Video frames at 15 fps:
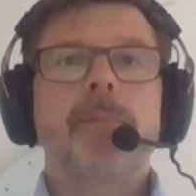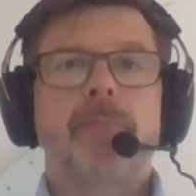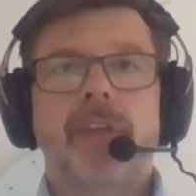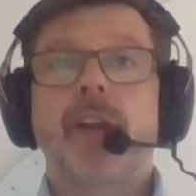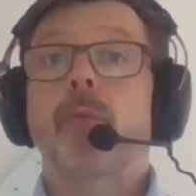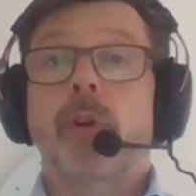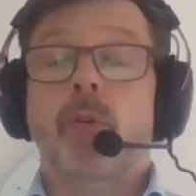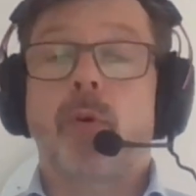
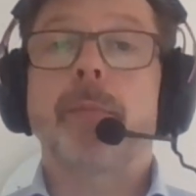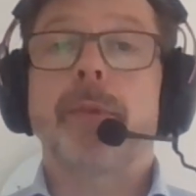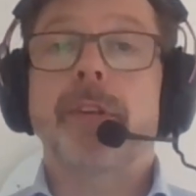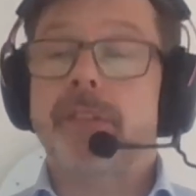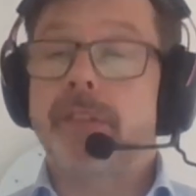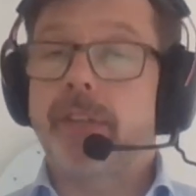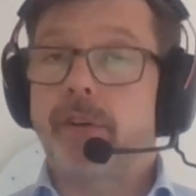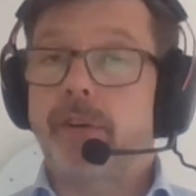their
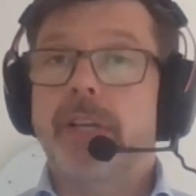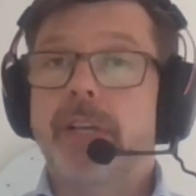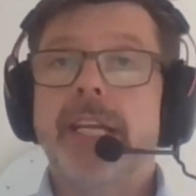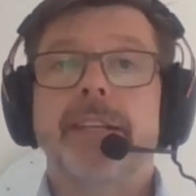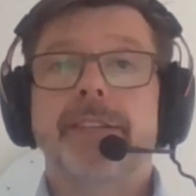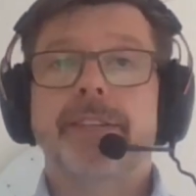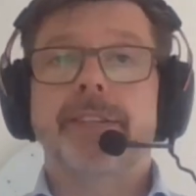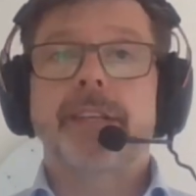requirements, their
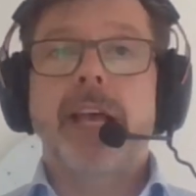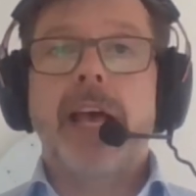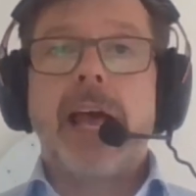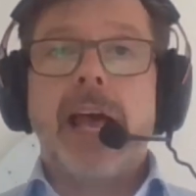needs,